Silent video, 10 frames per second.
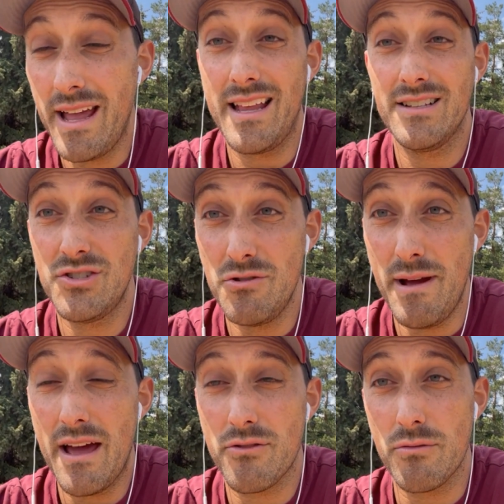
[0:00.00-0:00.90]
and a
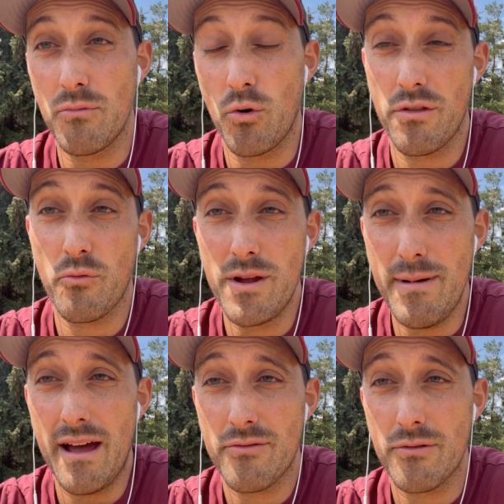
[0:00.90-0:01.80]
2-bathroom or a
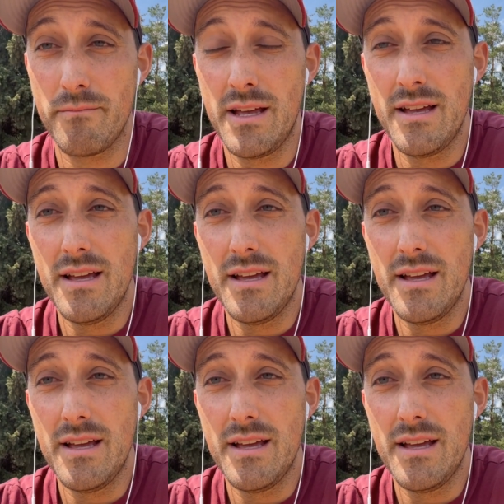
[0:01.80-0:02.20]
3-bathroom.